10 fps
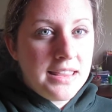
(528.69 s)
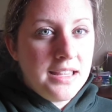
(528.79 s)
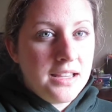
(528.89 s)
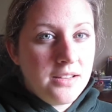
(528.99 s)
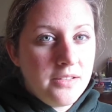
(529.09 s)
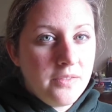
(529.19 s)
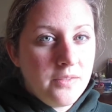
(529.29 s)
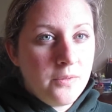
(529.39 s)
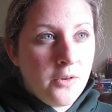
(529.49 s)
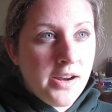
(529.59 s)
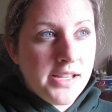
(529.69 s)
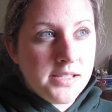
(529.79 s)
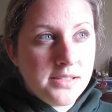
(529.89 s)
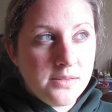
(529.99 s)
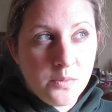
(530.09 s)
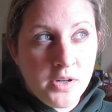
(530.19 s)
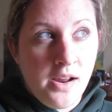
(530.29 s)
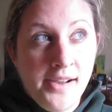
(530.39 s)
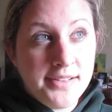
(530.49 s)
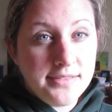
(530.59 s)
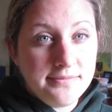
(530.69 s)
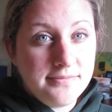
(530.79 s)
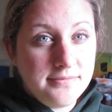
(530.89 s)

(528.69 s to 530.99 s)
thing, whereas we're not